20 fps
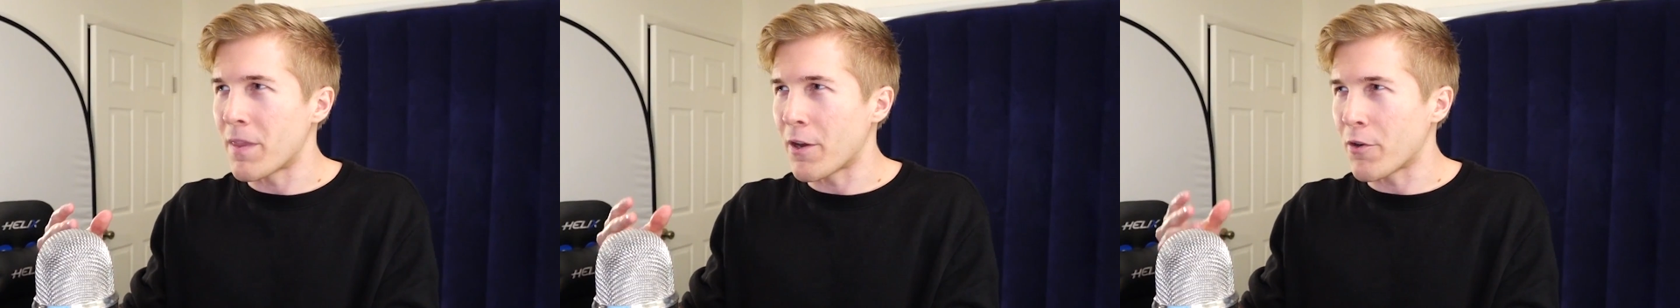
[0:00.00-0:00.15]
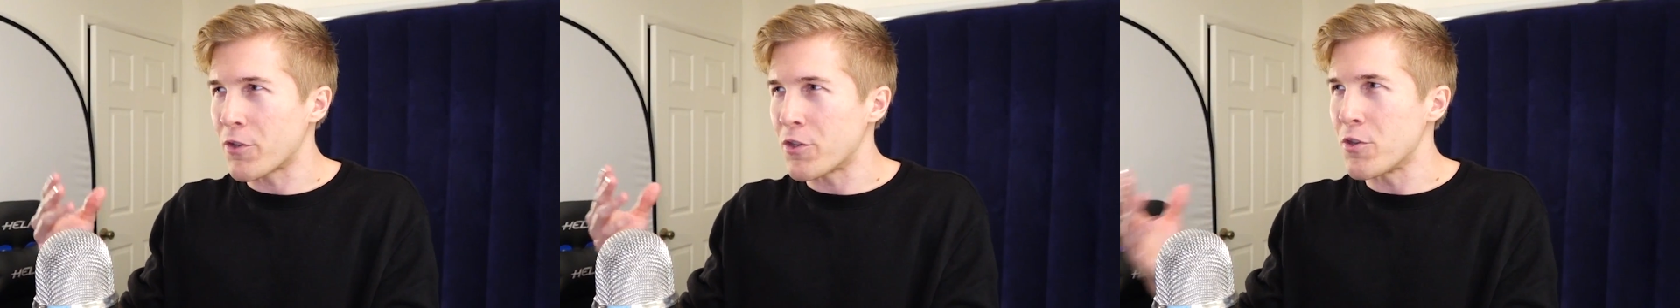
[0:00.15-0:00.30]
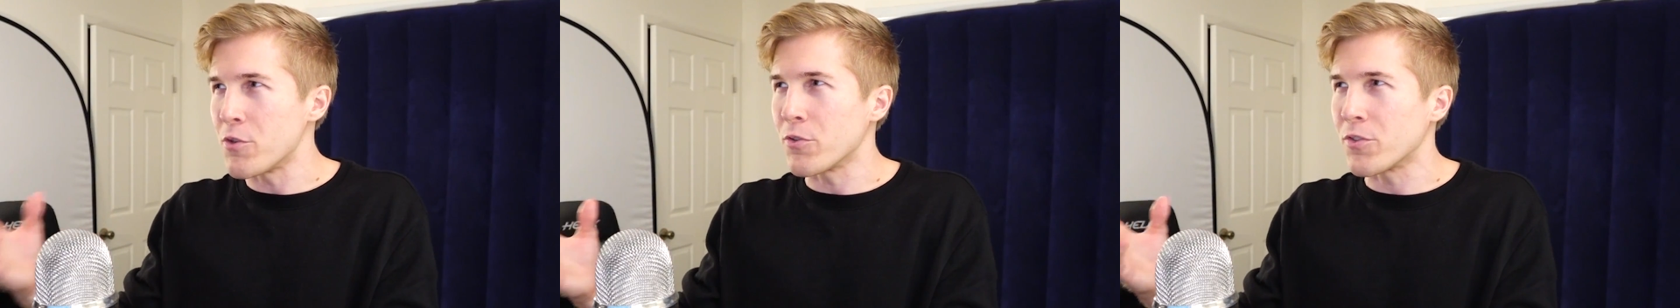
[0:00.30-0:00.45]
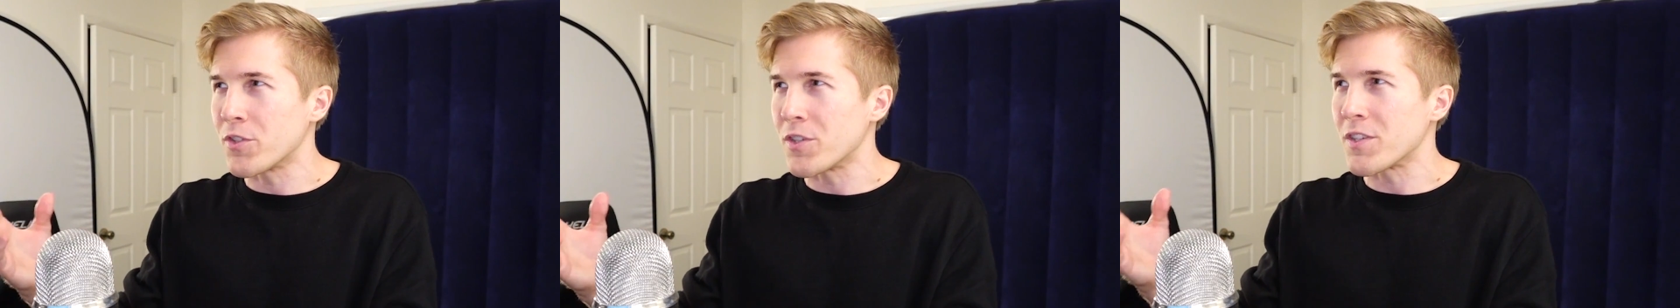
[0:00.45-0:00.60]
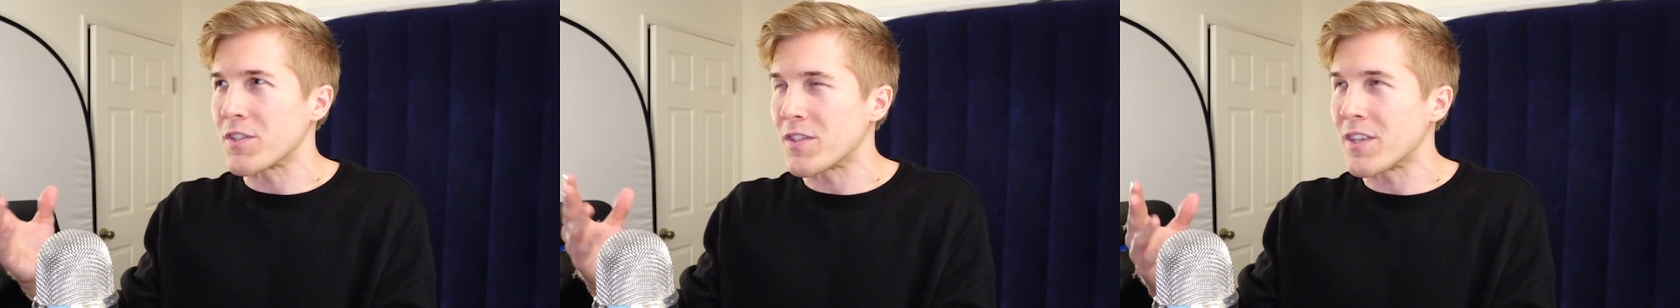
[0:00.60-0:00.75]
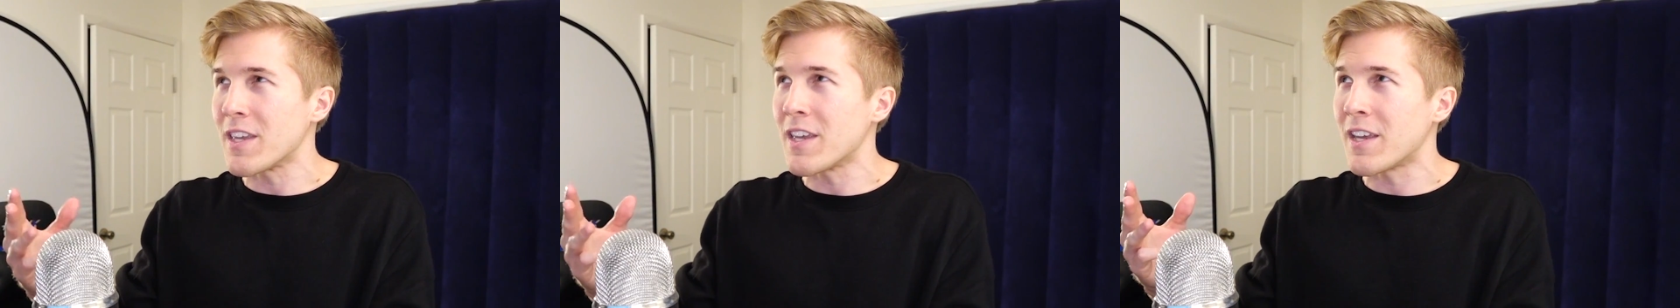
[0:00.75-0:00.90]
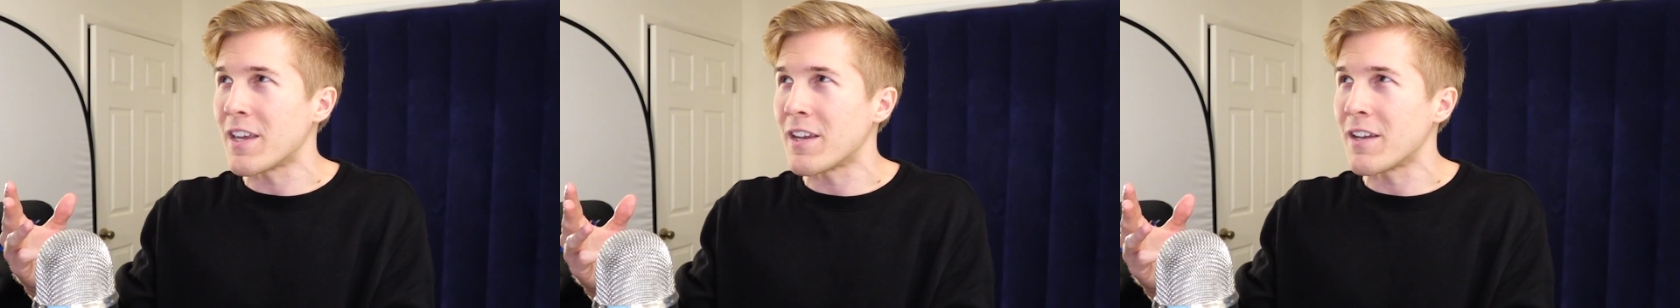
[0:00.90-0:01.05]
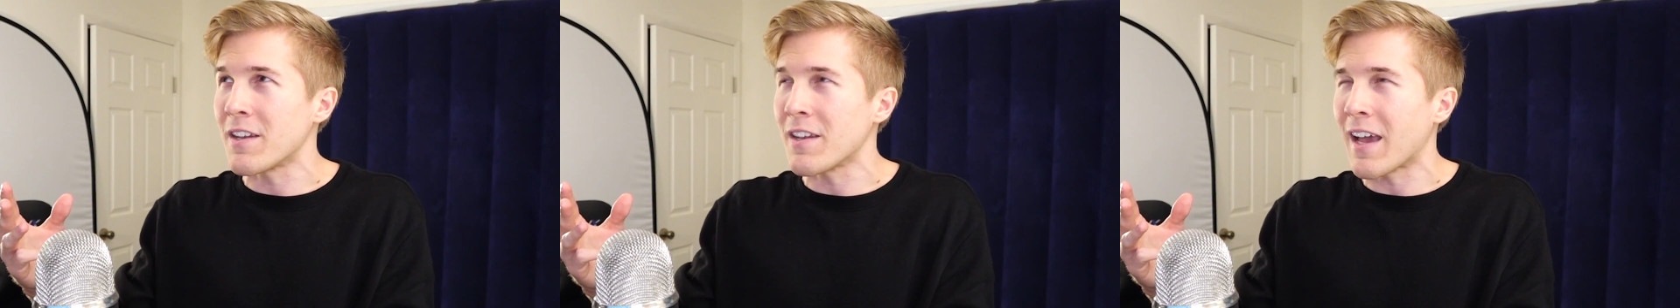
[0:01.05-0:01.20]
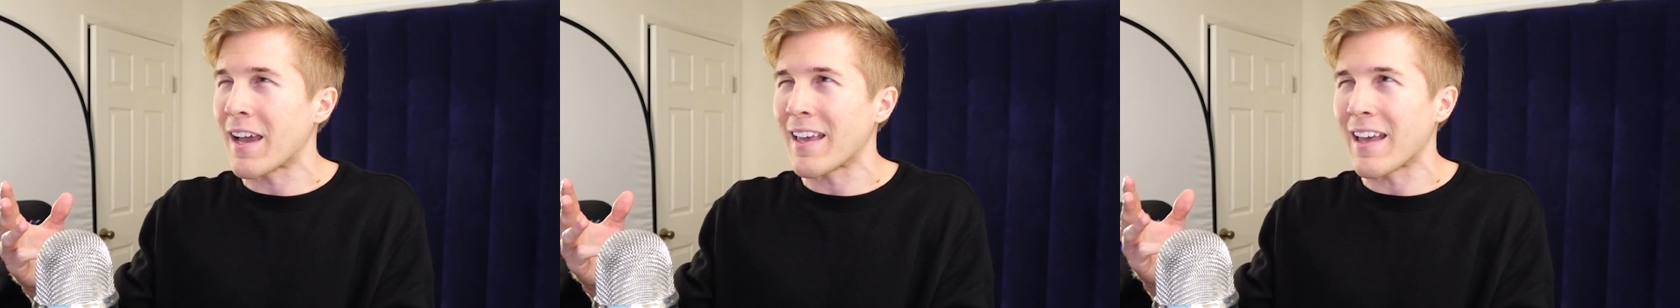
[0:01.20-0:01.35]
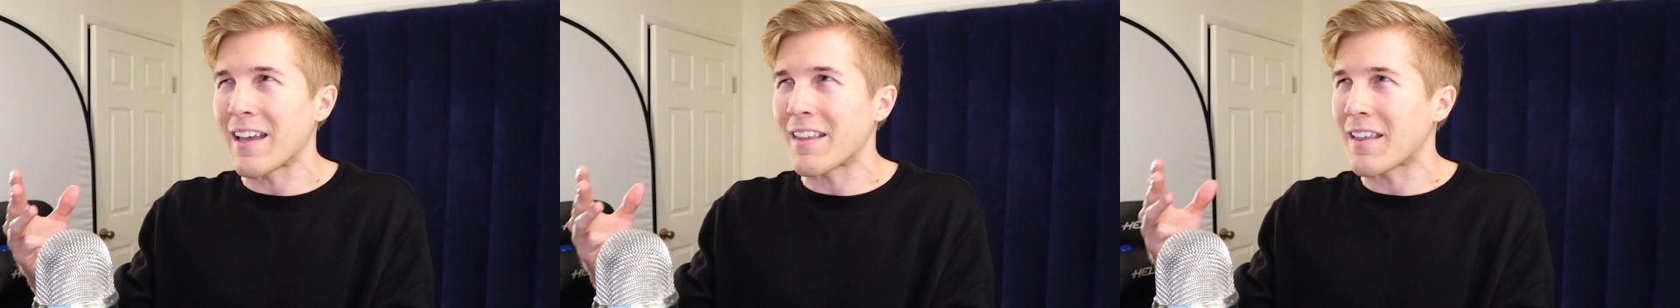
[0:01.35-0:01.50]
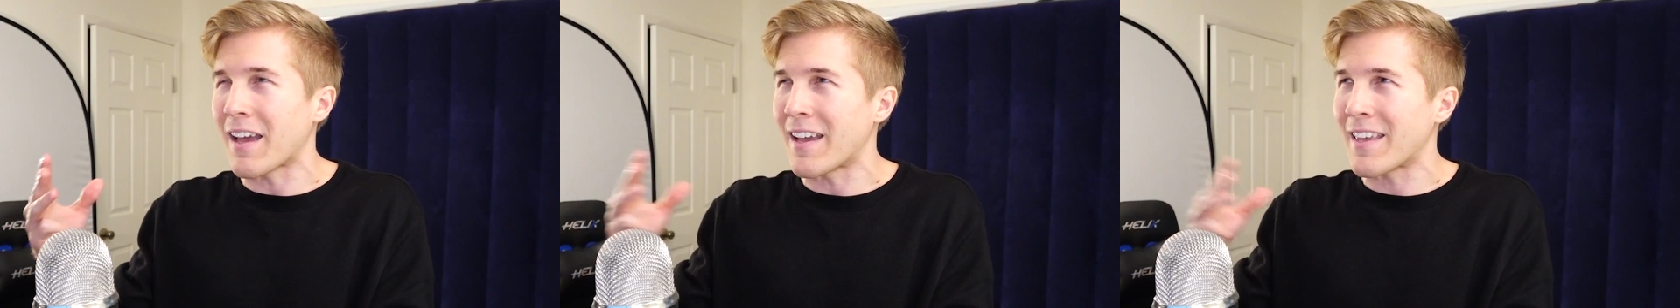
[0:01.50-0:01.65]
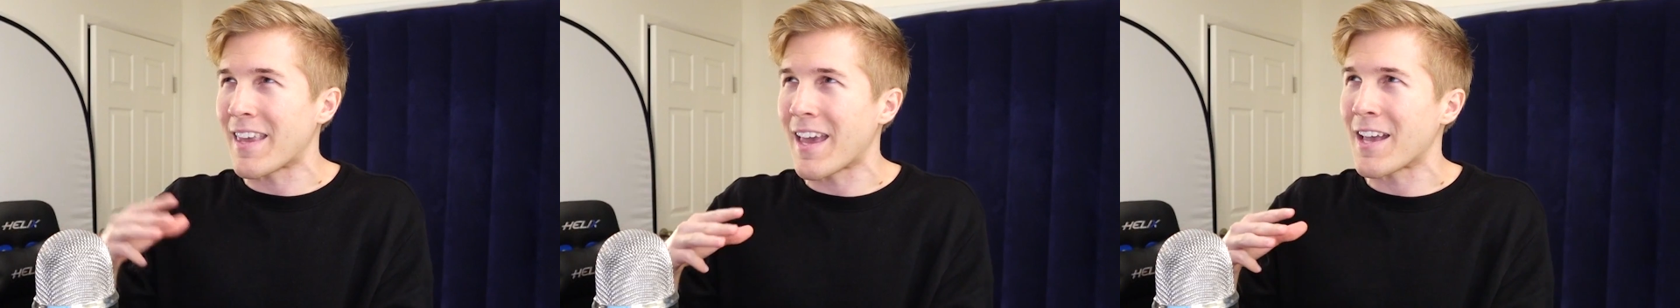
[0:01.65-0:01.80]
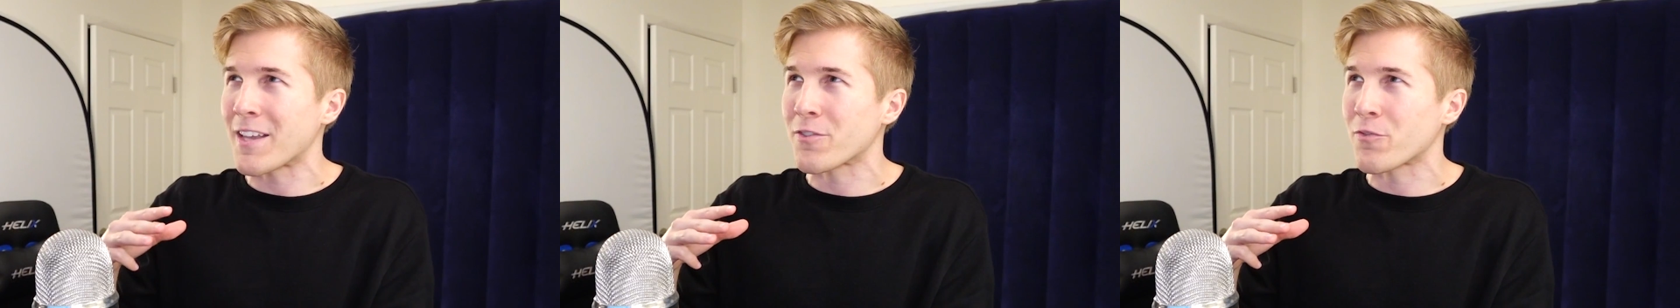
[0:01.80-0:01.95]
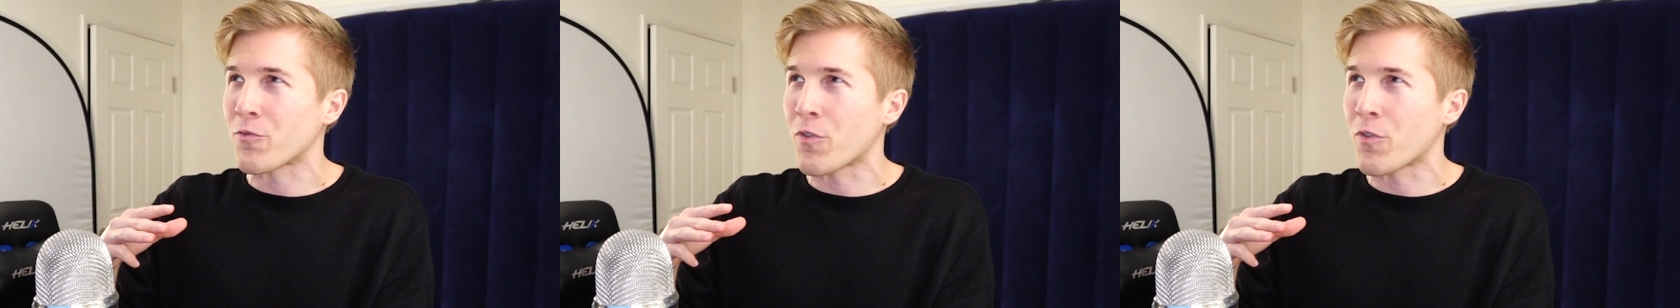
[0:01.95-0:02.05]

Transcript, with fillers: they're used to seeing, I, I guess,